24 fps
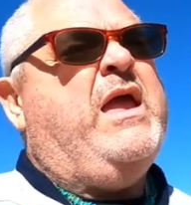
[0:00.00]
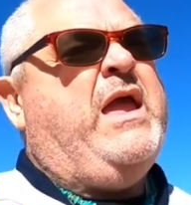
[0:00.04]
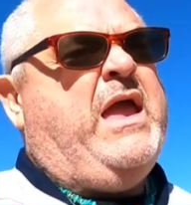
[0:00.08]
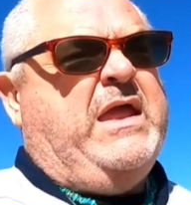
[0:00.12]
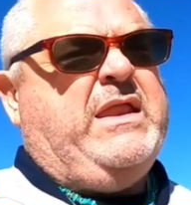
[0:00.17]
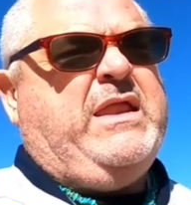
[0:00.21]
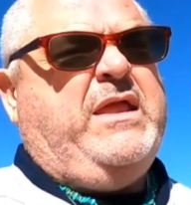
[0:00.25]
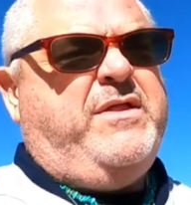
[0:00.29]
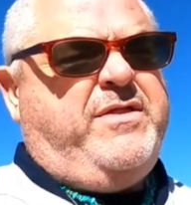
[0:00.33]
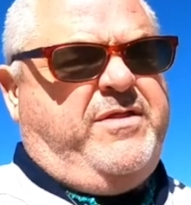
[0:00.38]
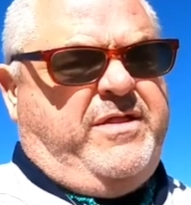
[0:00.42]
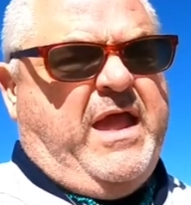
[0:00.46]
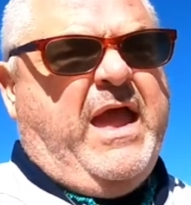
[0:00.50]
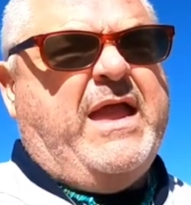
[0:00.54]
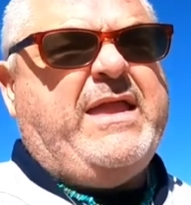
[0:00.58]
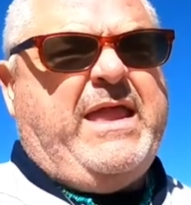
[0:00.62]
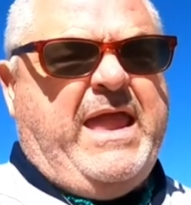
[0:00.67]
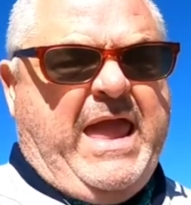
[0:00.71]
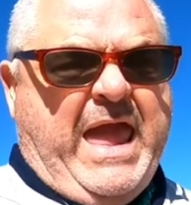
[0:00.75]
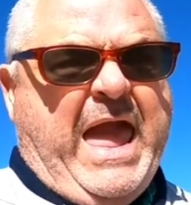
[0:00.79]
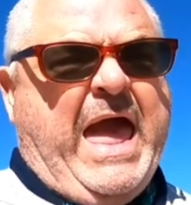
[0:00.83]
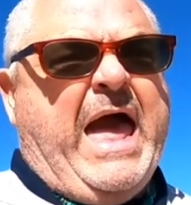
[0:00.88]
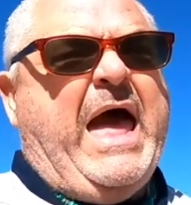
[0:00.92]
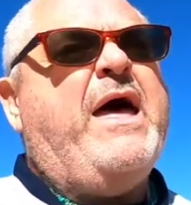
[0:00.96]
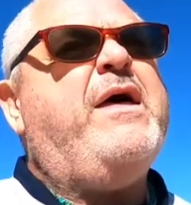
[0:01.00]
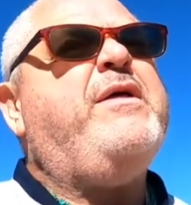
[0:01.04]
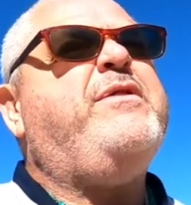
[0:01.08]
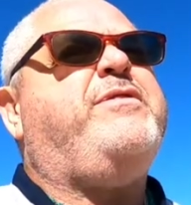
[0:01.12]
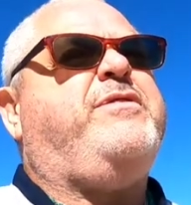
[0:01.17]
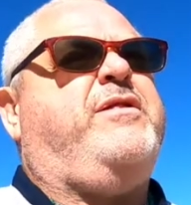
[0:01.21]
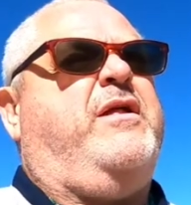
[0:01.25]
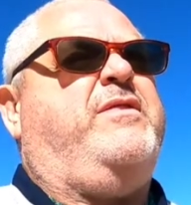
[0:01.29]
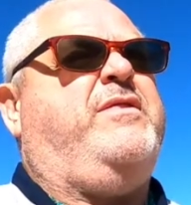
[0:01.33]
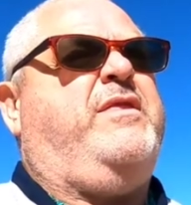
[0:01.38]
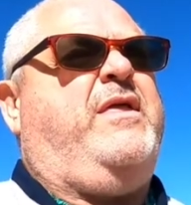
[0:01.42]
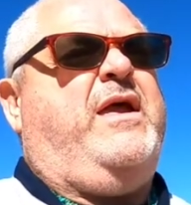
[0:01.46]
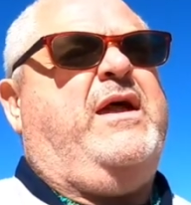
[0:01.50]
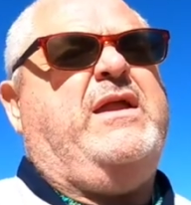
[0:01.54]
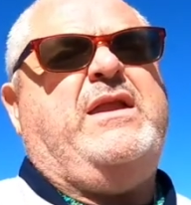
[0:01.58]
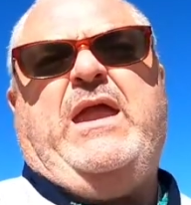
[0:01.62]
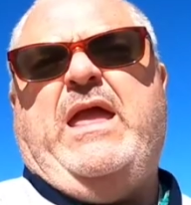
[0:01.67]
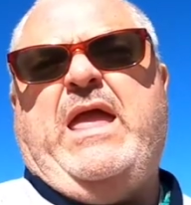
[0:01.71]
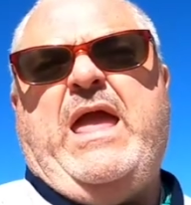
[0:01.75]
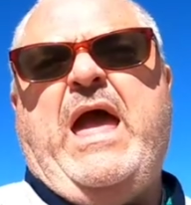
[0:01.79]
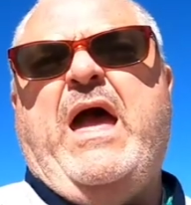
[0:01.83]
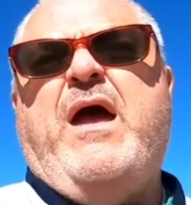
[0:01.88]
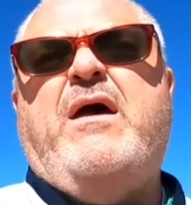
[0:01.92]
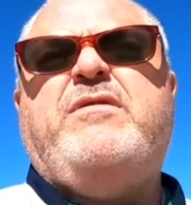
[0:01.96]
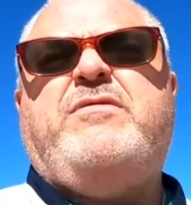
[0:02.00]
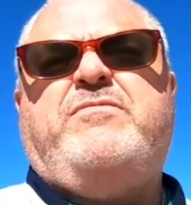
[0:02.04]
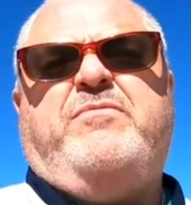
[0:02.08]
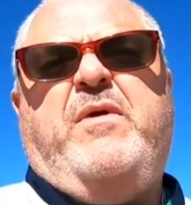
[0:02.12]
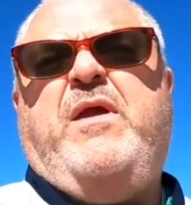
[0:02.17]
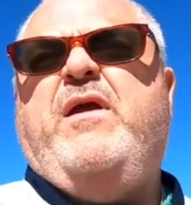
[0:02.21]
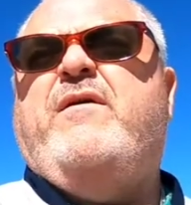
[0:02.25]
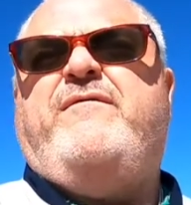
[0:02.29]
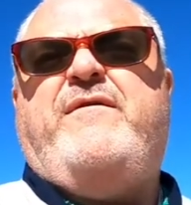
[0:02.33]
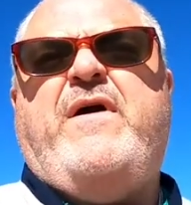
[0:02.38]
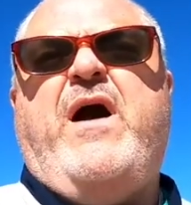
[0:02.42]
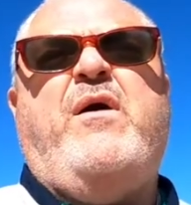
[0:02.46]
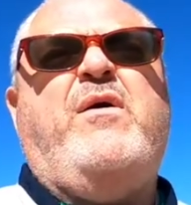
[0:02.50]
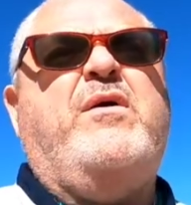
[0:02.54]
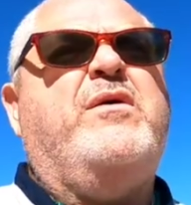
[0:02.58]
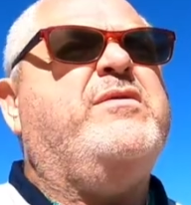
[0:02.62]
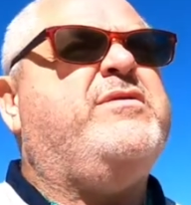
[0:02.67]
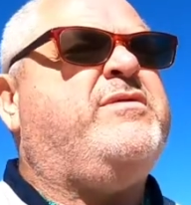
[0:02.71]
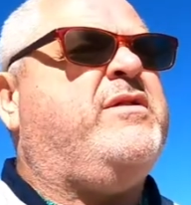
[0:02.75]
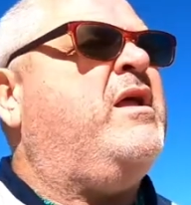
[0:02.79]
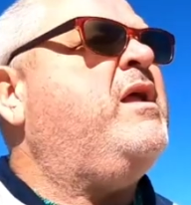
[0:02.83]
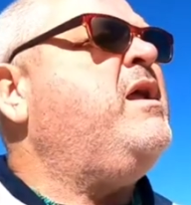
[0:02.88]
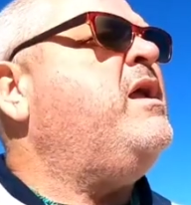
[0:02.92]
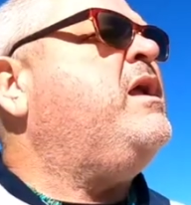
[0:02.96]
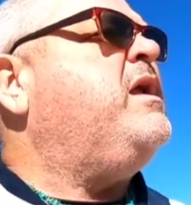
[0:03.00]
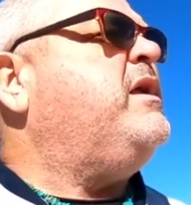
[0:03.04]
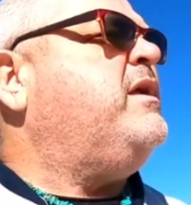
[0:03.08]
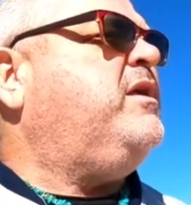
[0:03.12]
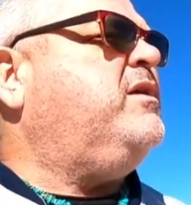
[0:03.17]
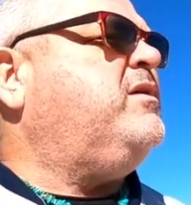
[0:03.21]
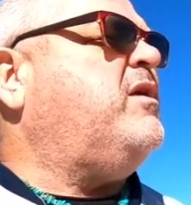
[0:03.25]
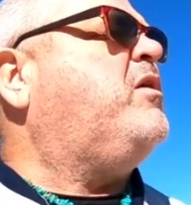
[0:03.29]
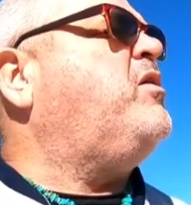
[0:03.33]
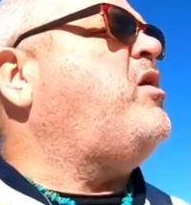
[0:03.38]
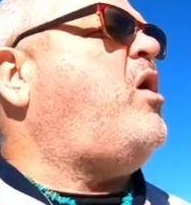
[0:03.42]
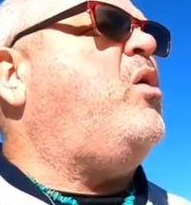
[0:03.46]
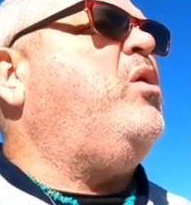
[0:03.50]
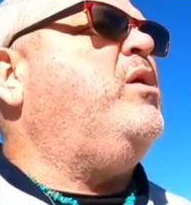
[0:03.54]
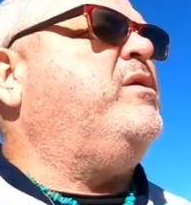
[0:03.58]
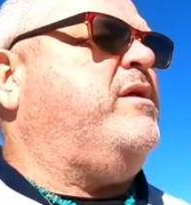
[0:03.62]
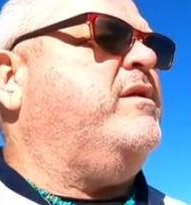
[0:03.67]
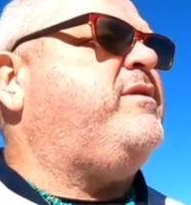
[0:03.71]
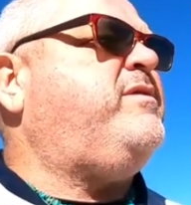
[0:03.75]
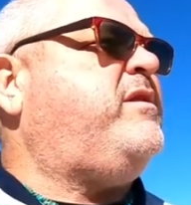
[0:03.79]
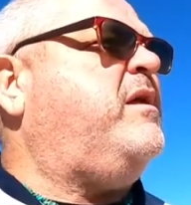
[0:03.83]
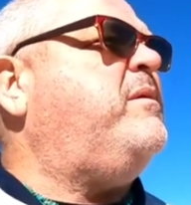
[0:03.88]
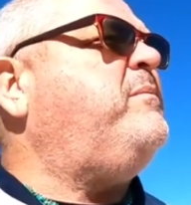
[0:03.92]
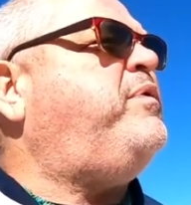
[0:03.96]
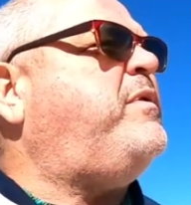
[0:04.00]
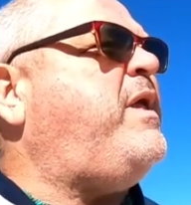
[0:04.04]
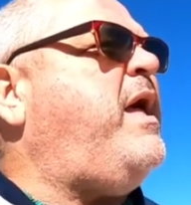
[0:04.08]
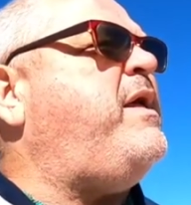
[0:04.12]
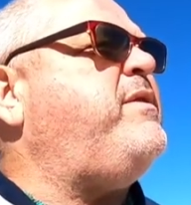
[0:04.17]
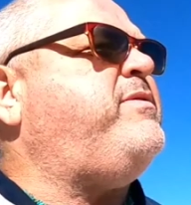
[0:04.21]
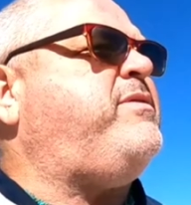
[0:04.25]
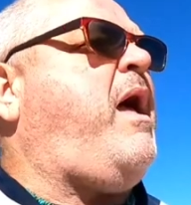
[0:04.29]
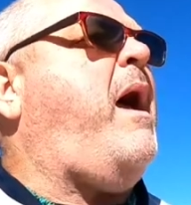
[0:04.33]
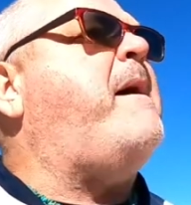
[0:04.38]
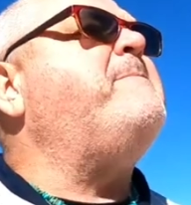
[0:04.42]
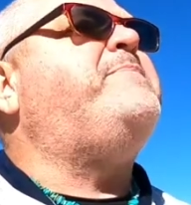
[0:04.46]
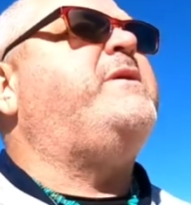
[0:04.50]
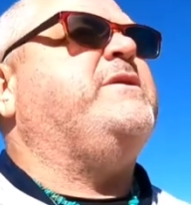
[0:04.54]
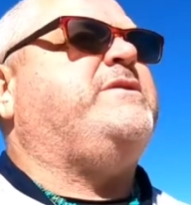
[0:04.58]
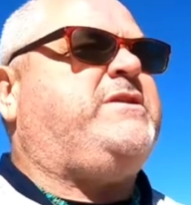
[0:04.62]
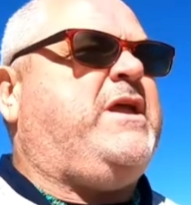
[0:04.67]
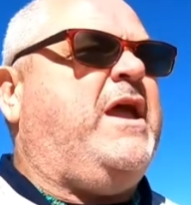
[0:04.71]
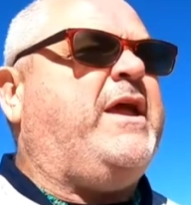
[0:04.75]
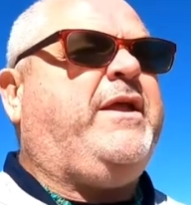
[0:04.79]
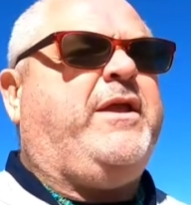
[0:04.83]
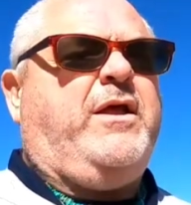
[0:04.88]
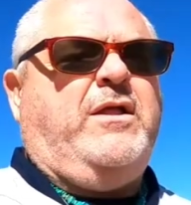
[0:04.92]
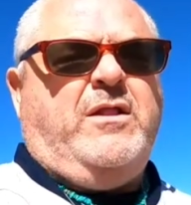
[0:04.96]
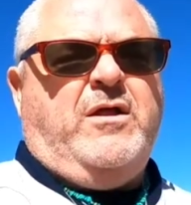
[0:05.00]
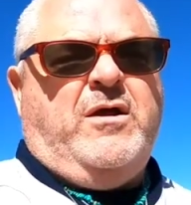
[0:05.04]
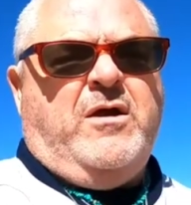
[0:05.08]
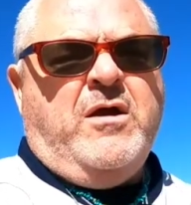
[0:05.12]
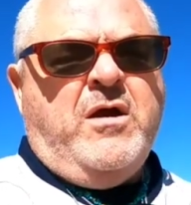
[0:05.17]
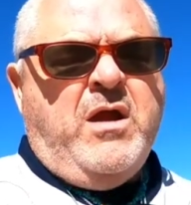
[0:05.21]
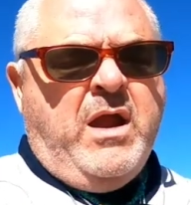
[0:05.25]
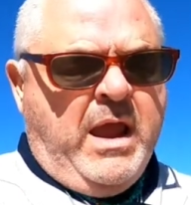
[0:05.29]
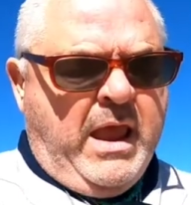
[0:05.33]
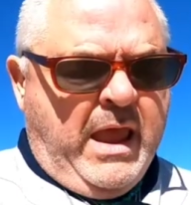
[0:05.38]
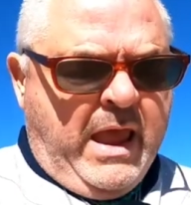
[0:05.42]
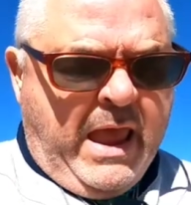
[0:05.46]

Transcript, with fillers: And he said yes. And then he asked me if I was, you know, going to someplace in particular.